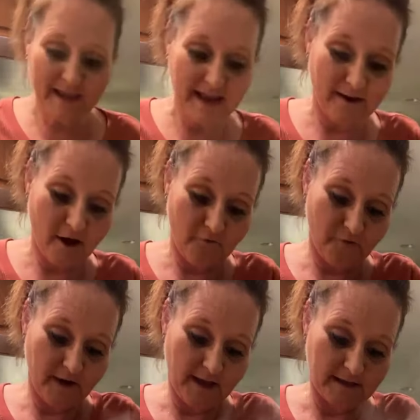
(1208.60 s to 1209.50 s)
cannot
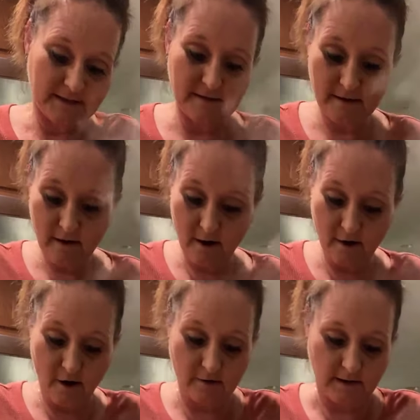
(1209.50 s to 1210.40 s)
forget our
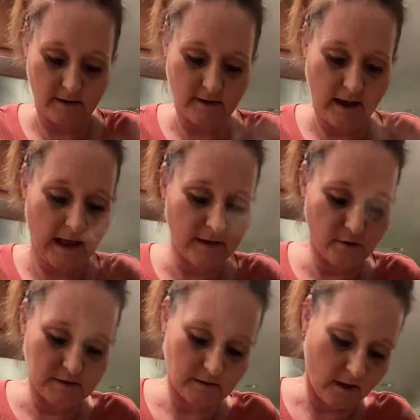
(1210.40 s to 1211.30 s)
garlic. I
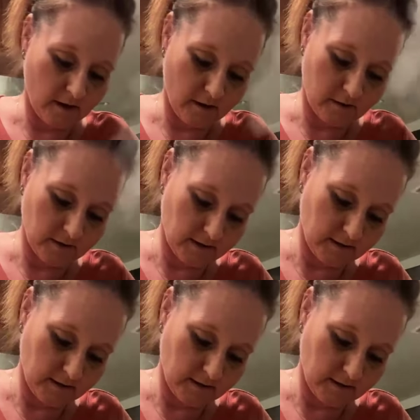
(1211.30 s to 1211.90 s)
use a lot of garlic.